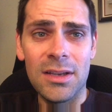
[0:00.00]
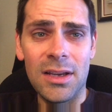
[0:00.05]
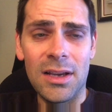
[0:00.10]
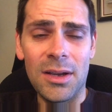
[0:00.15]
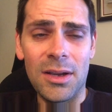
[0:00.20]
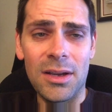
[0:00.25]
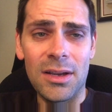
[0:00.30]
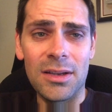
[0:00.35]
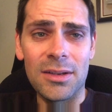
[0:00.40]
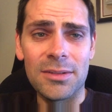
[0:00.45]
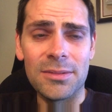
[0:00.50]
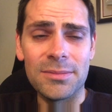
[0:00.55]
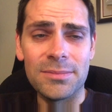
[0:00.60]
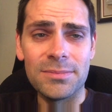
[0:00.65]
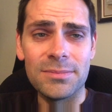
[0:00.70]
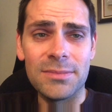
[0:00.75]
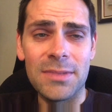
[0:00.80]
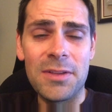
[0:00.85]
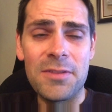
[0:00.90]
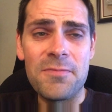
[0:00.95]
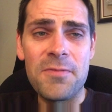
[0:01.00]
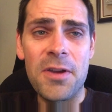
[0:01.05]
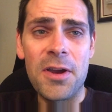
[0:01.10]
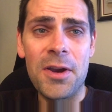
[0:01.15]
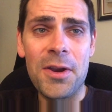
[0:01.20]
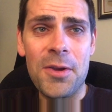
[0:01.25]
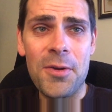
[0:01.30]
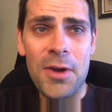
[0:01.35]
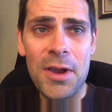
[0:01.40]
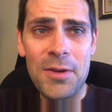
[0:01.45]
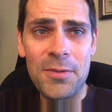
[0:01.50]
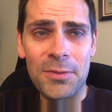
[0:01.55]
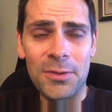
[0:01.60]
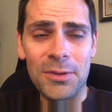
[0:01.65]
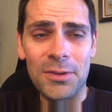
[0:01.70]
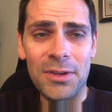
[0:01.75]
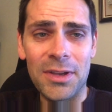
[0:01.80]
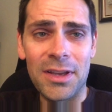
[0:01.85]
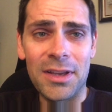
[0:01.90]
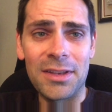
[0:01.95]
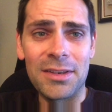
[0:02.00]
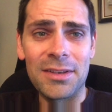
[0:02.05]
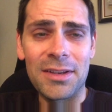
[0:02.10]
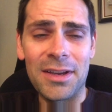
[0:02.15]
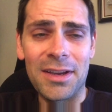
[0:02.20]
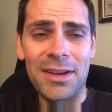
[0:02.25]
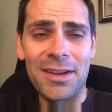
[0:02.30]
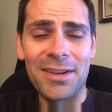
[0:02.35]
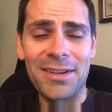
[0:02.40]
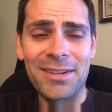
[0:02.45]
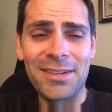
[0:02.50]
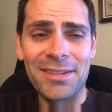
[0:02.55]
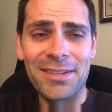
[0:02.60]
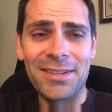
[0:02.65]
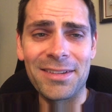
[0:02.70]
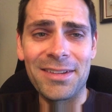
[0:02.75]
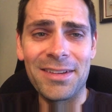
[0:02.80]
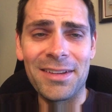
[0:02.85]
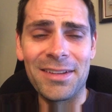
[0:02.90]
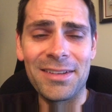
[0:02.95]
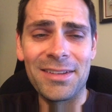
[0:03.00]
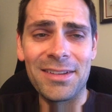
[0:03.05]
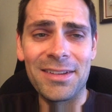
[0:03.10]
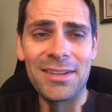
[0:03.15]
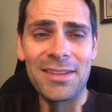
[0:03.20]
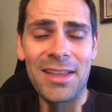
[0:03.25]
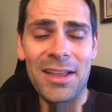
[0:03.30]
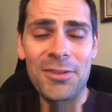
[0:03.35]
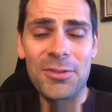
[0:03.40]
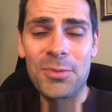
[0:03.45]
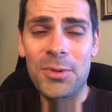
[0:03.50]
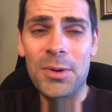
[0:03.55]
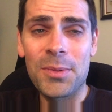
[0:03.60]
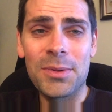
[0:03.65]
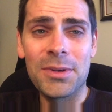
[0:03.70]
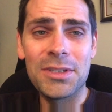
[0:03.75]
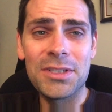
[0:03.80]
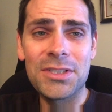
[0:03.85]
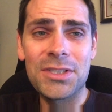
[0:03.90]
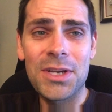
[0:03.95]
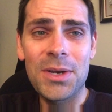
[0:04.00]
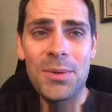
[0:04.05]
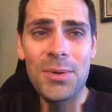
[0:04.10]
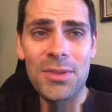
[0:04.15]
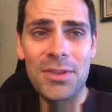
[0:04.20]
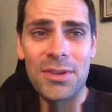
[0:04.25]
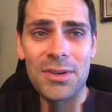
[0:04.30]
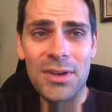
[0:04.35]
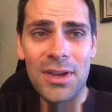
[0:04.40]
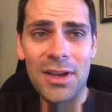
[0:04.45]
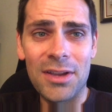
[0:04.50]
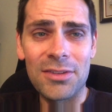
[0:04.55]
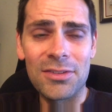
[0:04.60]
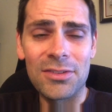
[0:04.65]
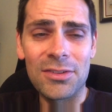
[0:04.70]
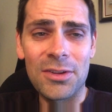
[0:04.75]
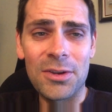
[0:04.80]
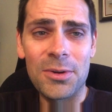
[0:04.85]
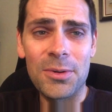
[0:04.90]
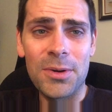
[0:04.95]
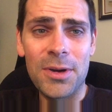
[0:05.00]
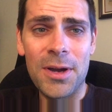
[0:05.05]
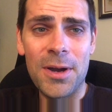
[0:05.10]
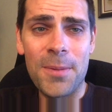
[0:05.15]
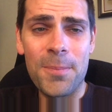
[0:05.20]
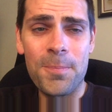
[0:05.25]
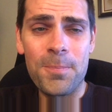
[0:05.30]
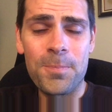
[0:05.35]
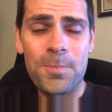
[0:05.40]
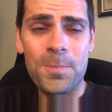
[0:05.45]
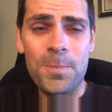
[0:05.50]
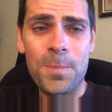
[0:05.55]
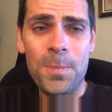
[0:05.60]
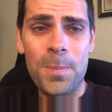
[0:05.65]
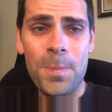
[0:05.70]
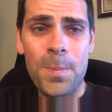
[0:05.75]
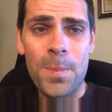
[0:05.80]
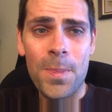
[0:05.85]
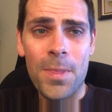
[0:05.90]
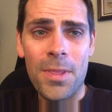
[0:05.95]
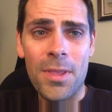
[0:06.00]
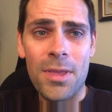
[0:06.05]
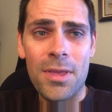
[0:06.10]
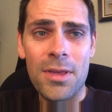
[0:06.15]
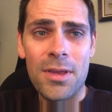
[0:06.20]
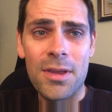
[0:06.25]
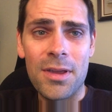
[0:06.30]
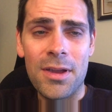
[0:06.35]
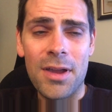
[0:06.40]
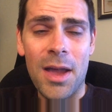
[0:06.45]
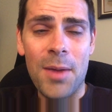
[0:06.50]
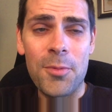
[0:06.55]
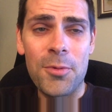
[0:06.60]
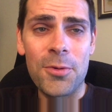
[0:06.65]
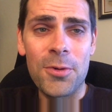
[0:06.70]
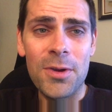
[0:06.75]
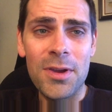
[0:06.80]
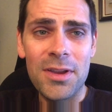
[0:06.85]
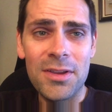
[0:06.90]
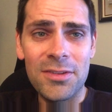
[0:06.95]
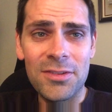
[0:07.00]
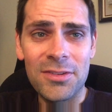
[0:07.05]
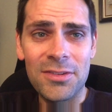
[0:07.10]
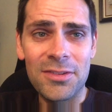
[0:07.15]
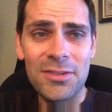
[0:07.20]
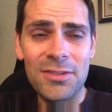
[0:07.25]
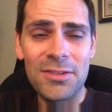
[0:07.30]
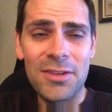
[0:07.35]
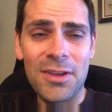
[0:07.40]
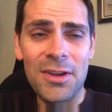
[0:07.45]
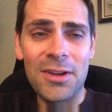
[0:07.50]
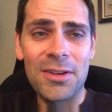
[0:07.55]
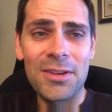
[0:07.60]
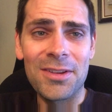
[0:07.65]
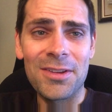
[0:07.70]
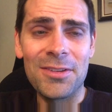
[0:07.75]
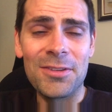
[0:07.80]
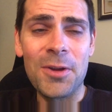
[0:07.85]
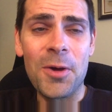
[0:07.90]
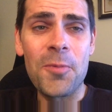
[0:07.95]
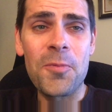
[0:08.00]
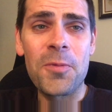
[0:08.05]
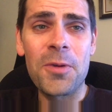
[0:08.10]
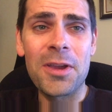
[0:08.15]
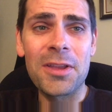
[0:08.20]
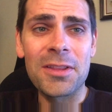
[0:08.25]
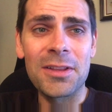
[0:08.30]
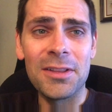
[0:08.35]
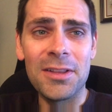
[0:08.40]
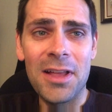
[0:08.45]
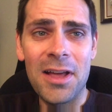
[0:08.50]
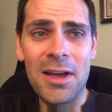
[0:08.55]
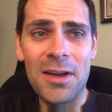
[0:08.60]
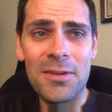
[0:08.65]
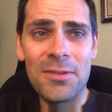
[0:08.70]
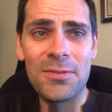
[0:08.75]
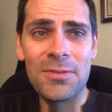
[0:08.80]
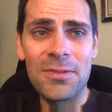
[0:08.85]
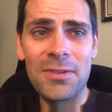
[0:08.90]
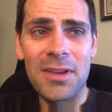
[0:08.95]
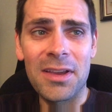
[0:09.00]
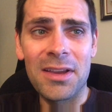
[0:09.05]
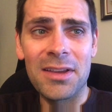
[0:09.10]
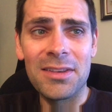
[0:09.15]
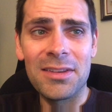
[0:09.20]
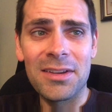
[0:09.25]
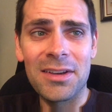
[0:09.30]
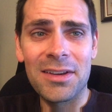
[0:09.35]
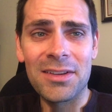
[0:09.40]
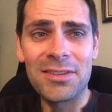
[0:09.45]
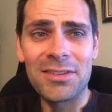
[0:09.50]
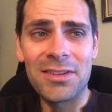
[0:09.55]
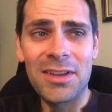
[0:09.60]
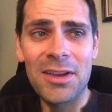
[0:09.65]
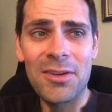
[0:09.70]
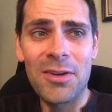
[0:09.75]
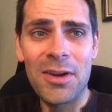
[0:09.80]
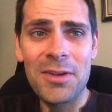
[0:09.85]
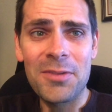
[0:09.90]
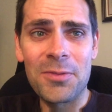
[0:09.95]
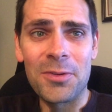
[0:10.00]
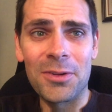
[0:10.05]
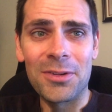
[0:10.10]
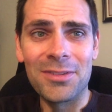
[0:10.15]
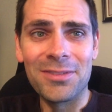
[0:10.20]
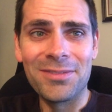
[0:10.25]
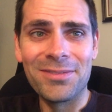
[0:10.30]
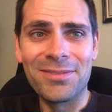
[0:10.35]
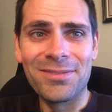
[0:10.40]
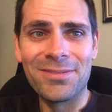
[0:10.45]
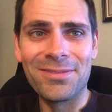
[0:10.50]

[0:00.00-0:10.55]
um, and very grateful and uh, and uh, that's what I wanted to share with you guys. So um, I'm Chris telling you, don't forget to love and stay grateful.